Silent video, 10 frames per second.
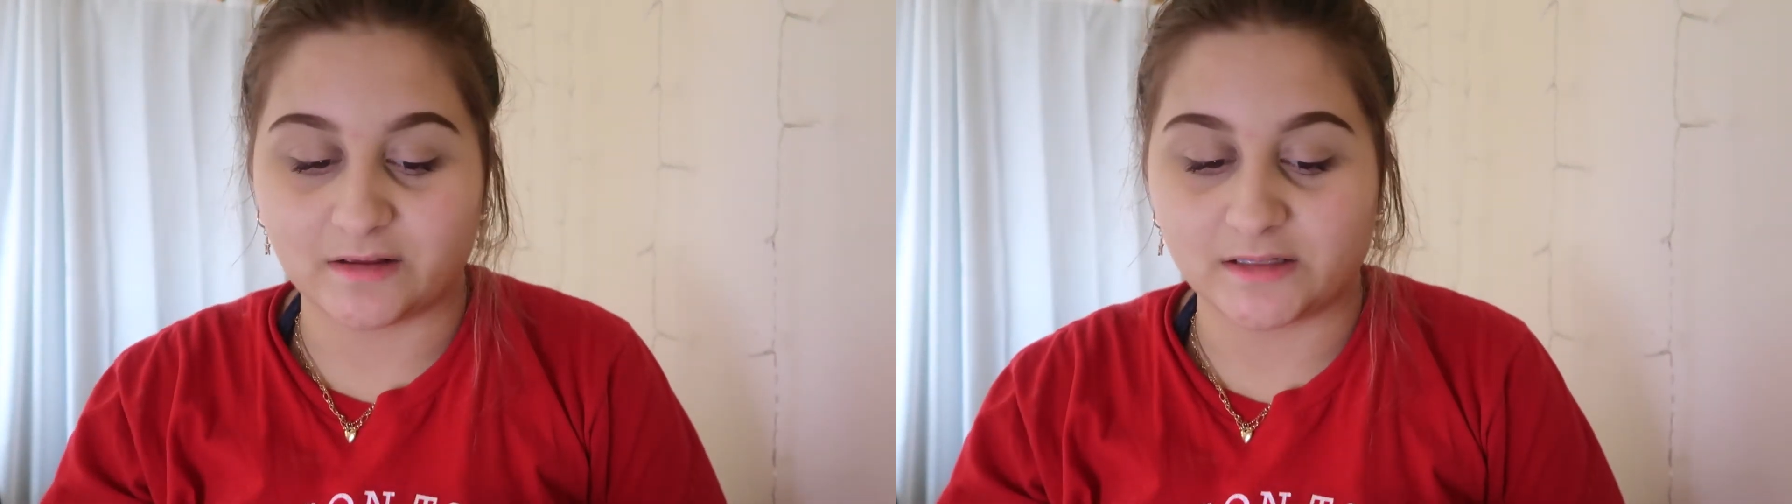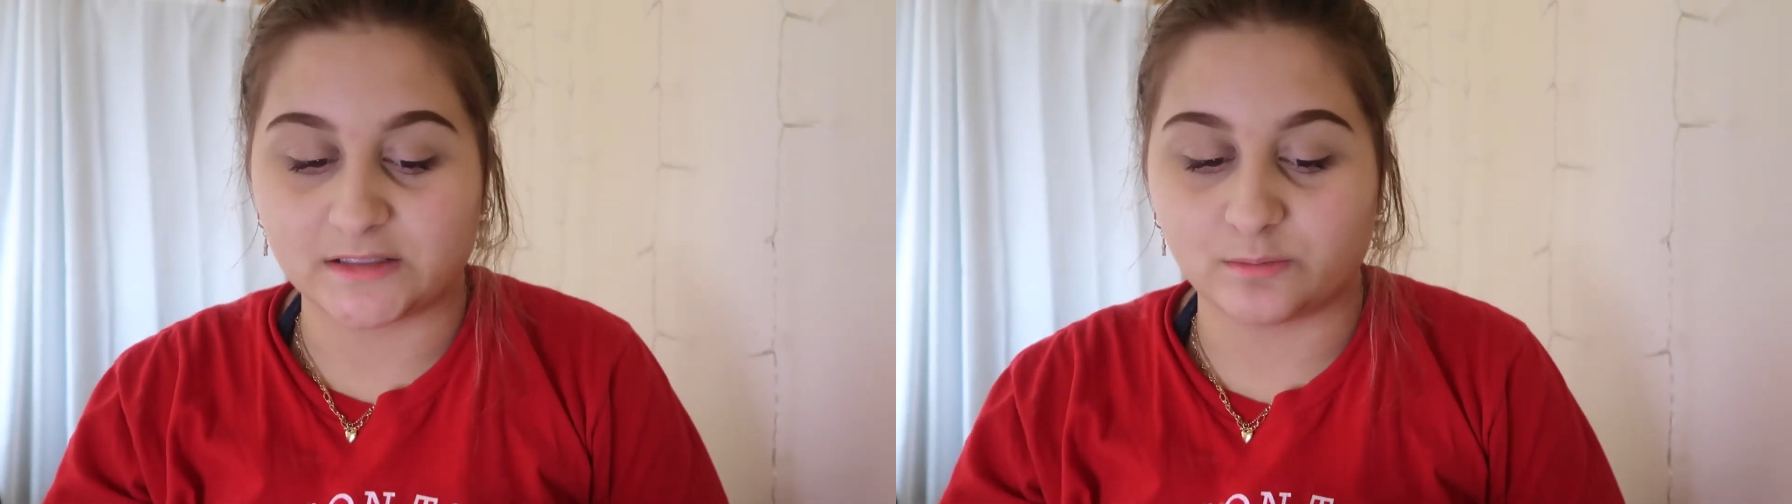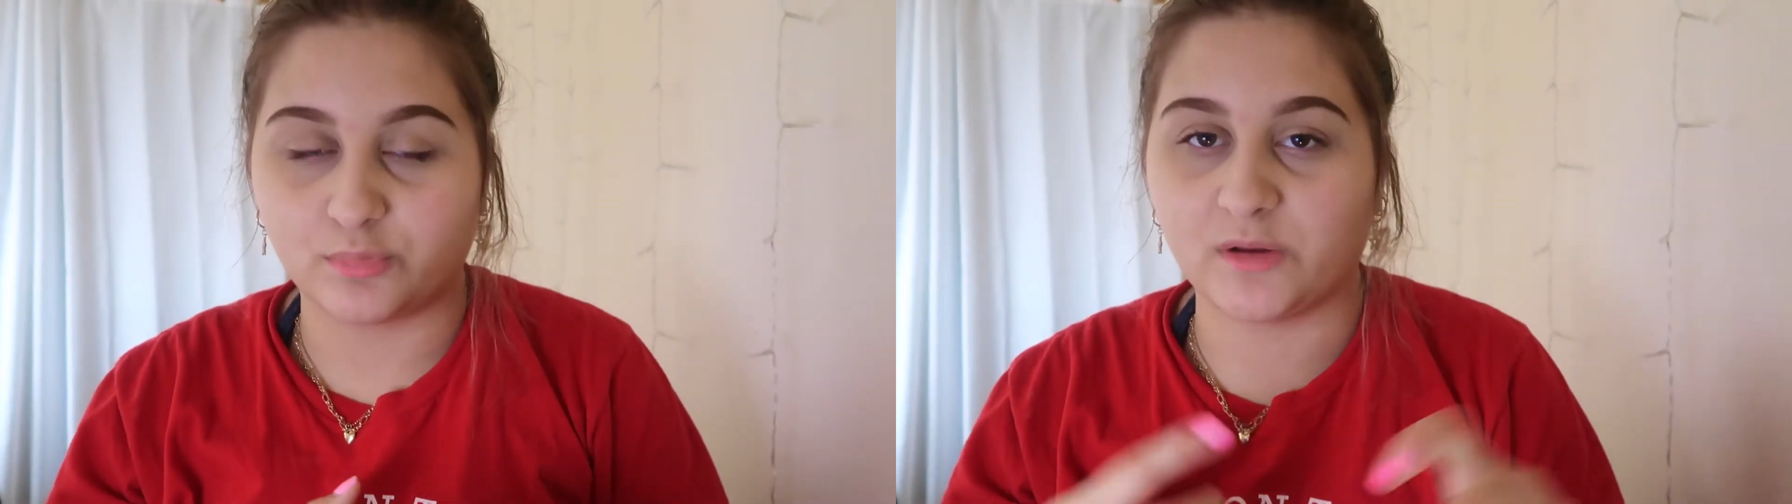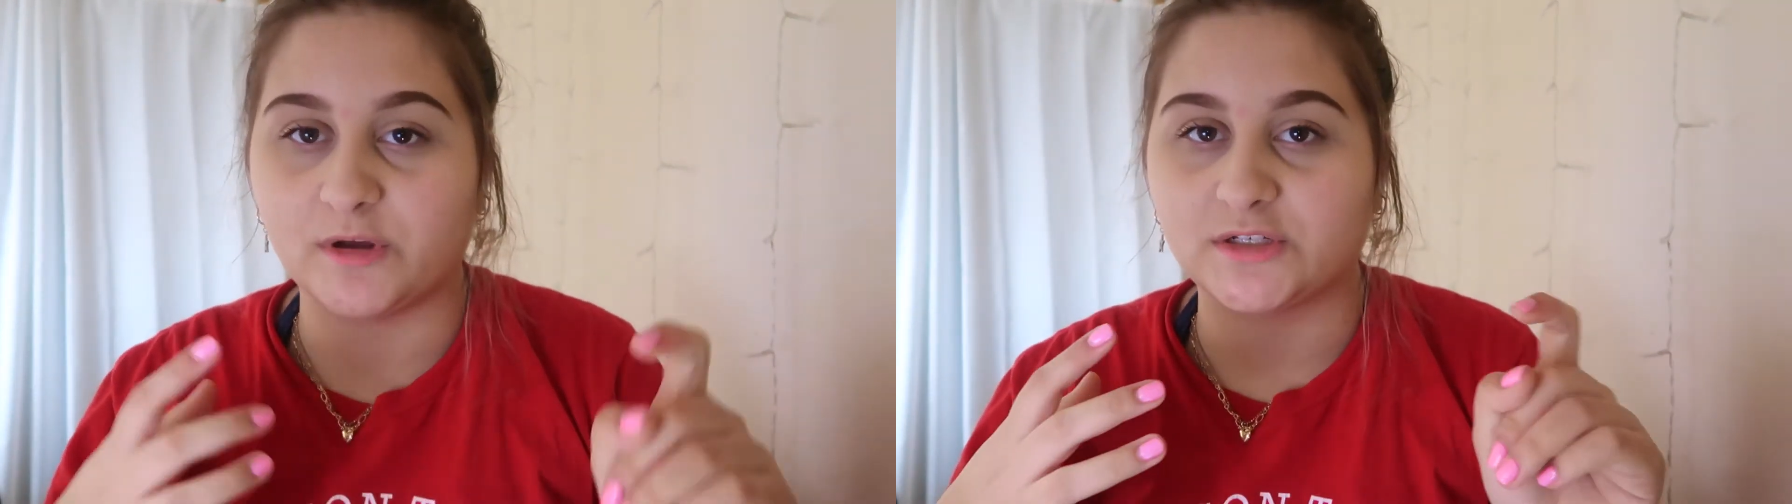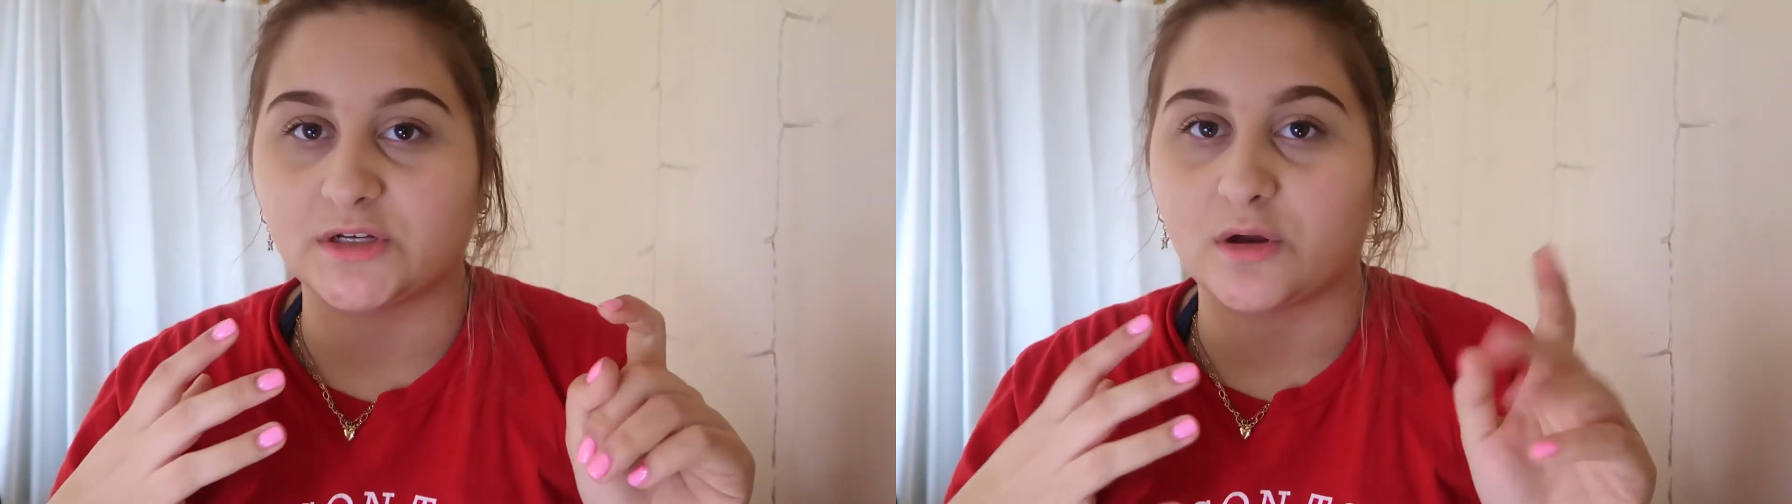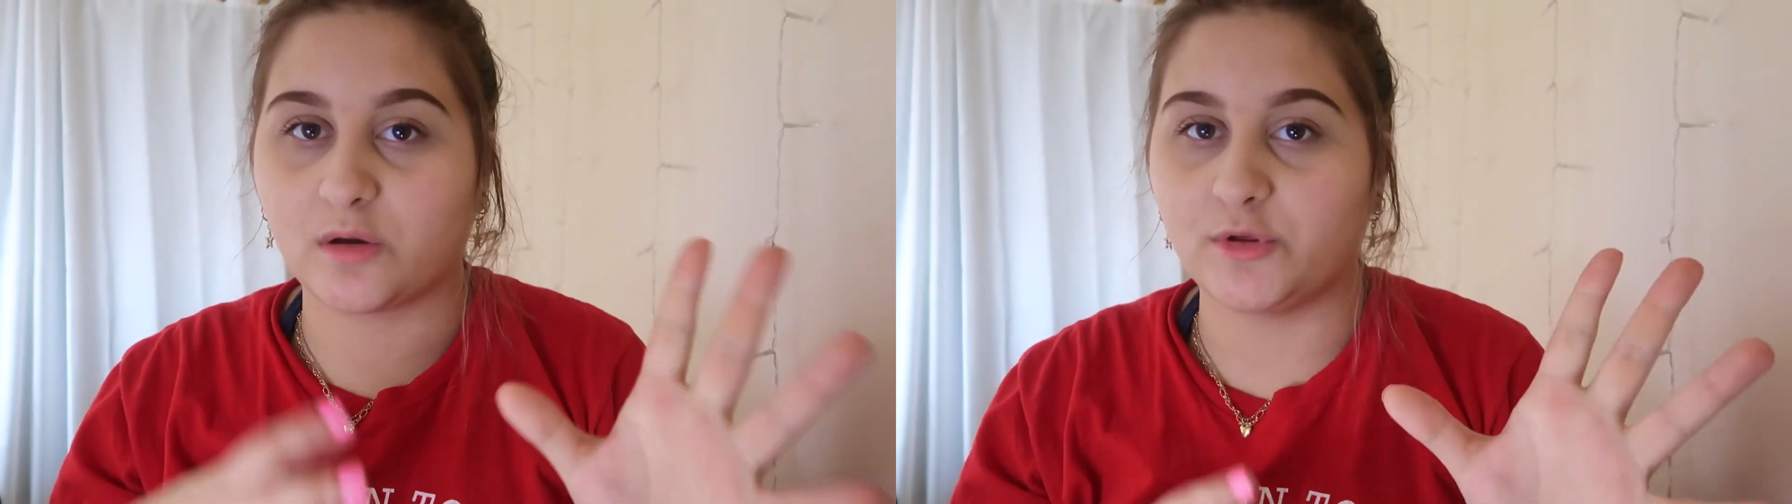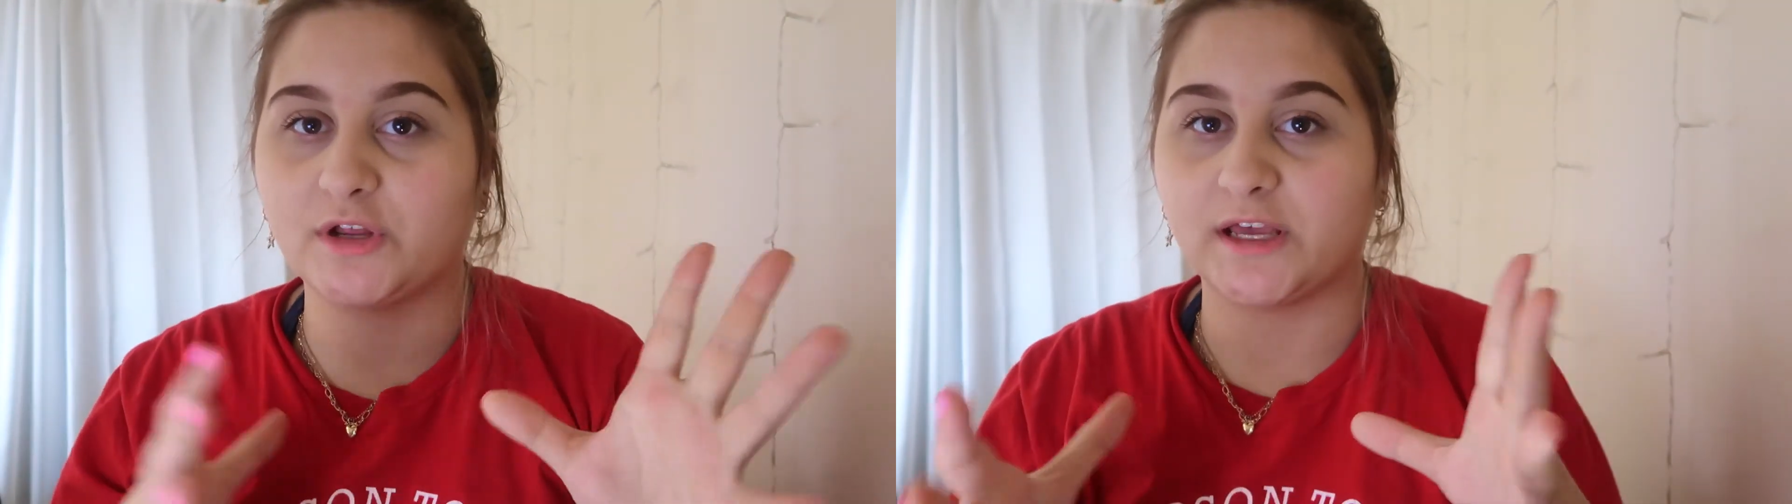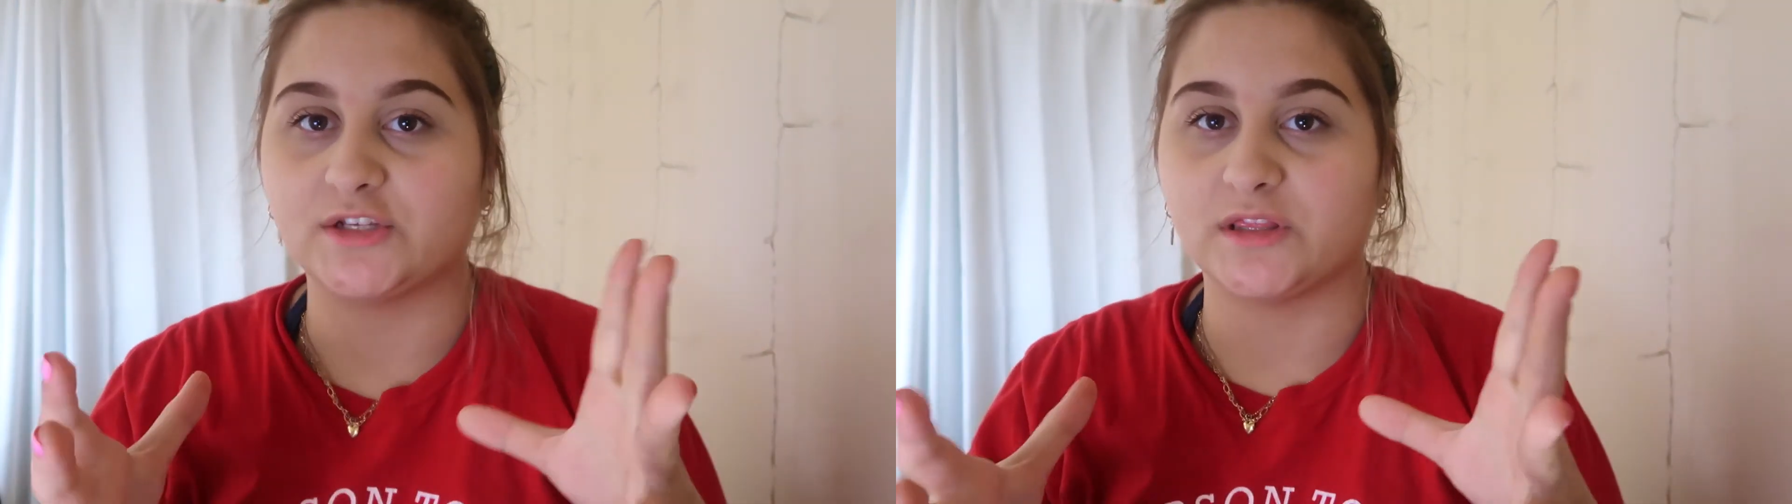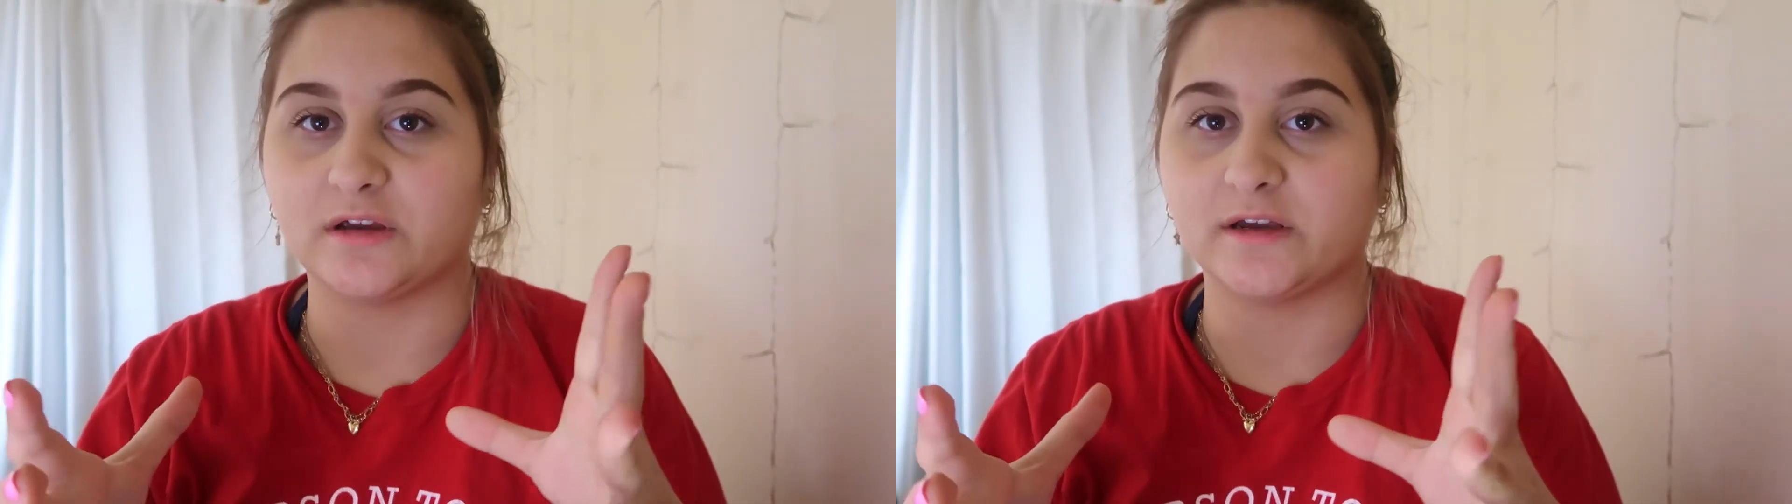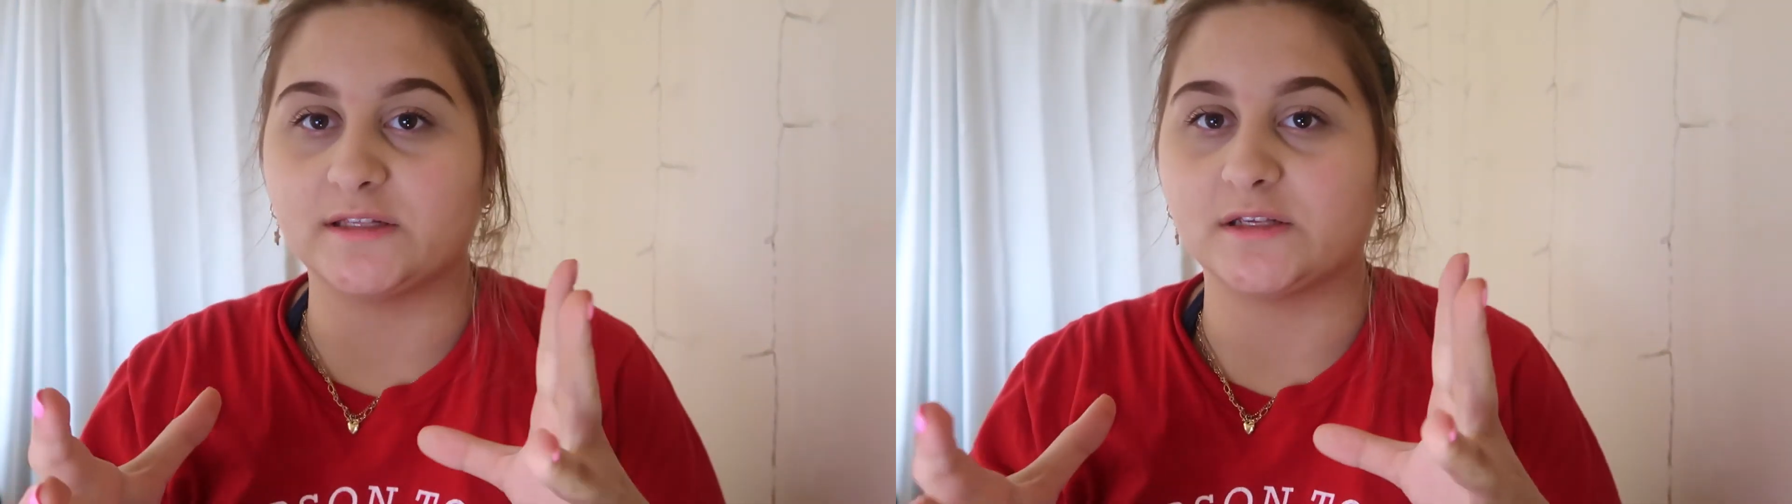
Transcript: it's pretty much communication theory,